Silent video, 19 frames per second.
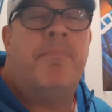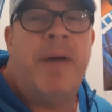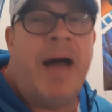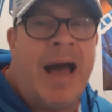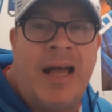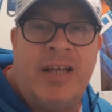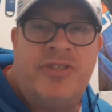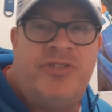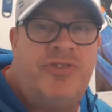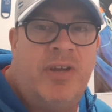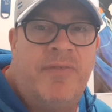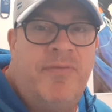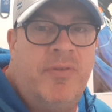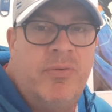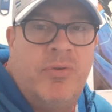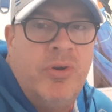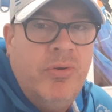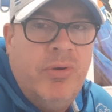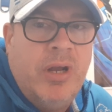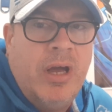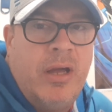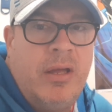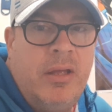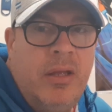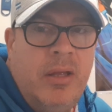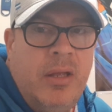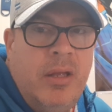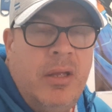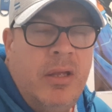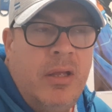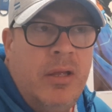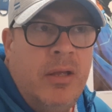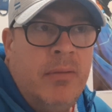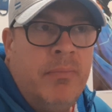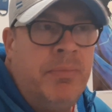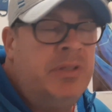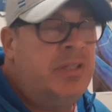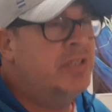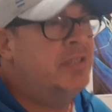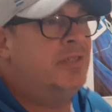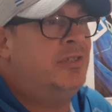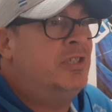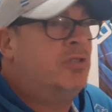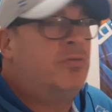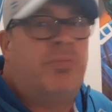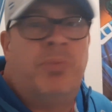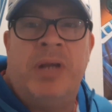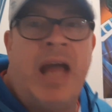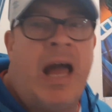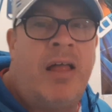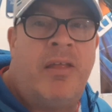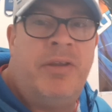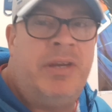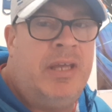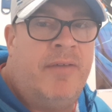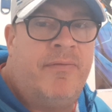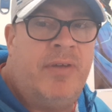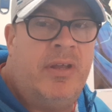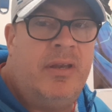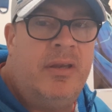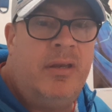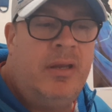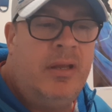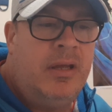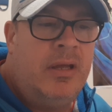bash Jeff OKUDAH, but this is just reality of it.